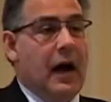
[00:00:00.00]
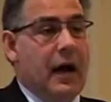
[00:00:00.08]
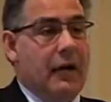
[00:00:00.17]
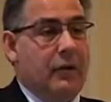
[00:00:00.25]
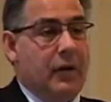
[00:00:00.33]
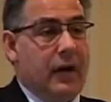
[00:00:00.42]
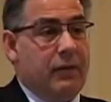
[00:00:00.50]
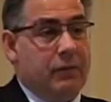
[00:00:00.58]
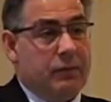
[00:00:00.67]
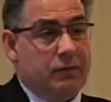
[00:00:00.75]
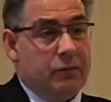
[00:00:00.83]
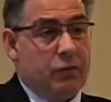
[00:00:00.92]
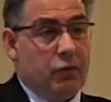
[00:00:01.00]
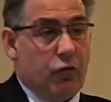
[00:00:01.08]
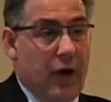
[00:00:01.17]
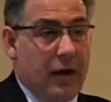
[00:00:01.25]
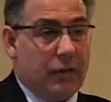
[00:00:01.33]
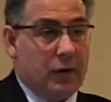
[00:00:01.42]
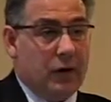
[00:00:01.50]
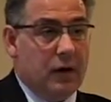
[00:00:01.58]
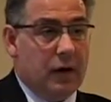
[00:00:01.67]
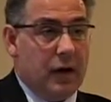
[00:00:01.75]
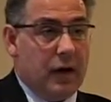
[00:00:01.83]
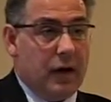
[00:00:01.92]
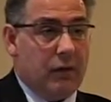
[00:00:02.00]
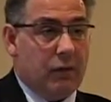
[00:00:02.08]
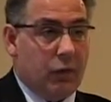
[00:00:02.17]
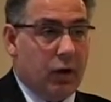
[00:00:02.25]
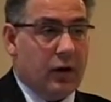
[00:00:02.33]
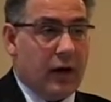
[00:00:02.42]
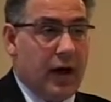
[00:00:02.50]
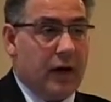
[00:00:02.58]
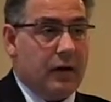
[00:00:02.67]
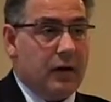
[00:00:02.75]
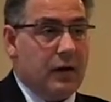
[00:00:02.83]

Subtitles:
I've drafted and I've looked at